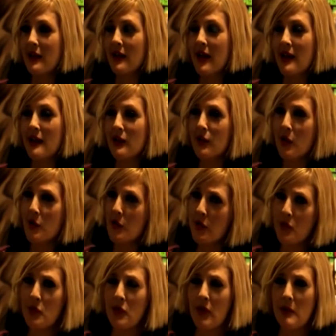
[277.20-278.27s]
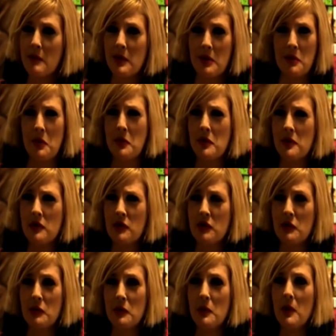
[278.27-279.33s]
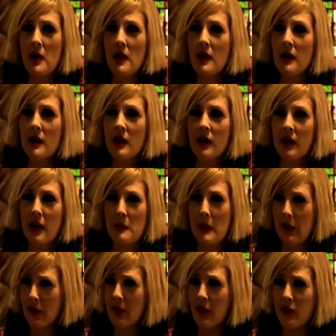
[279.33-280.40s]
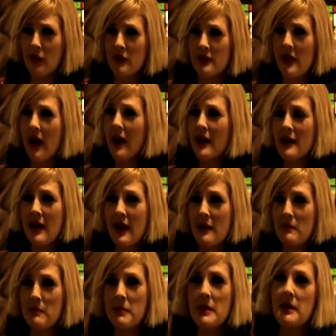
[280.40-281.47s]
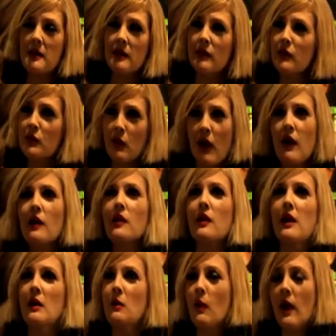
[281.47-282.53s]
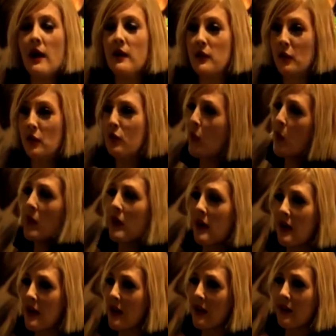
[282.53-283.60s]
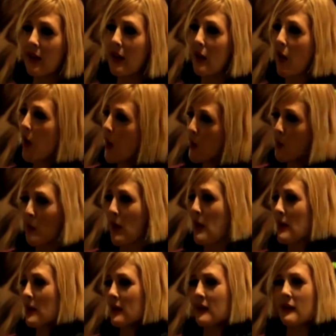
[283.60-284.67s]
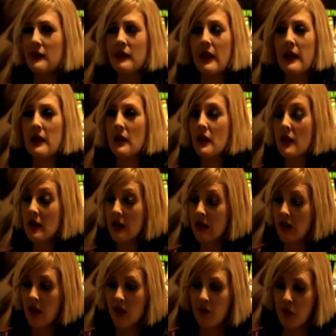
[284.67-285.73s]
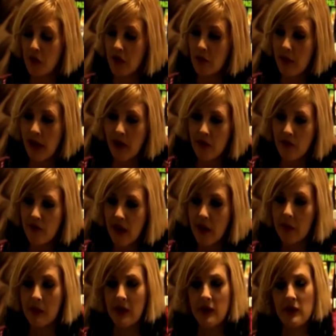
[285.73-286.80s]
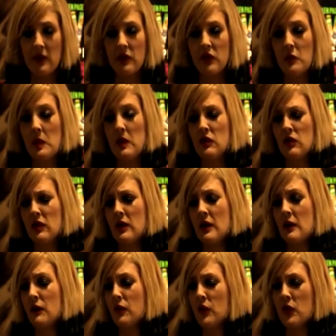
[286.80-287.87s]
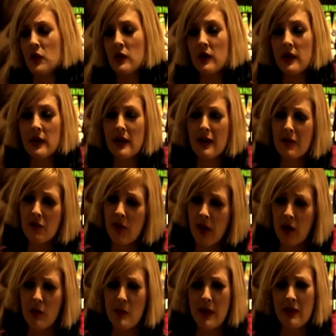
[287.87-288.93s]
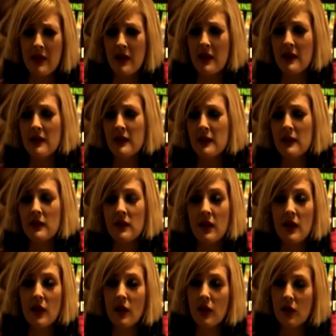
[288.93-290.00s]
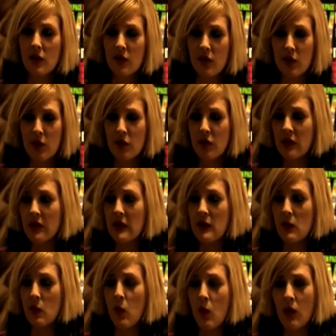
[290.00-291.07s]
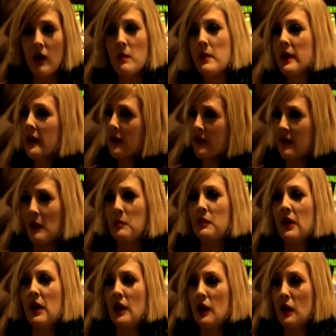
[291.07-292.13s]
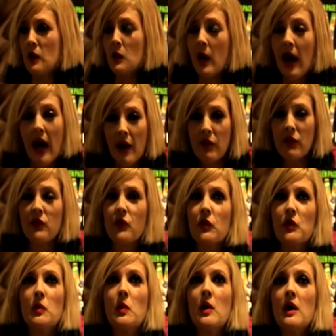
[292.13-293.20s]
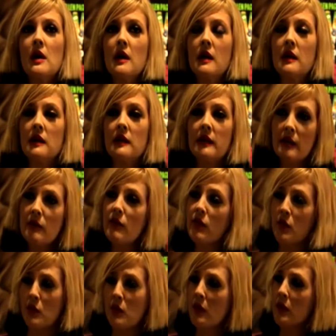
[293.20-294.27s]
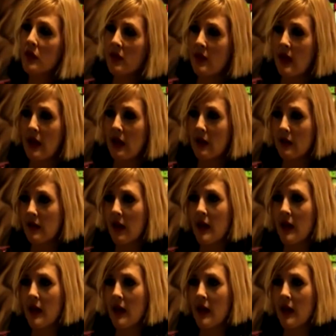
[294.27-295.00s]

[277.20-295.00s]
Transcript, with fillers: and go through them in order to come out the other side and be stronger and wiser for it. It's like heartbreak. It's like if you're in a bad family situation, if you're in an environment that isn't socially warm and accepting, you have to live through those things